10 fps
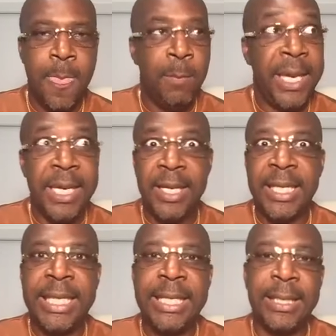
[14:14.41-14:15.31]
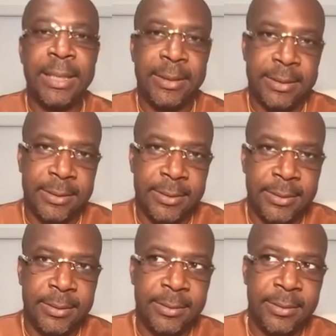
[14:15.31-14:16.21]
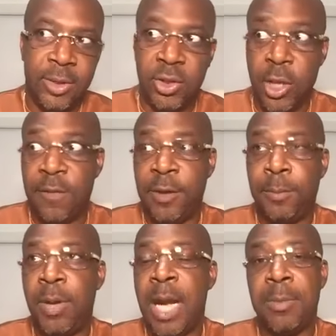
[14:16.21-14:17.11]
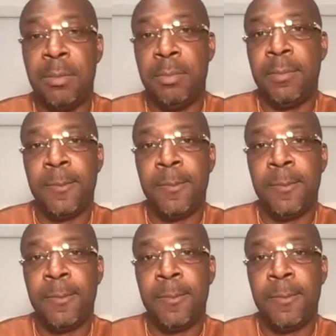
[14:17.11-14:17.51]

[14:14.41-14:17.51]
Making a killing, solving a problem.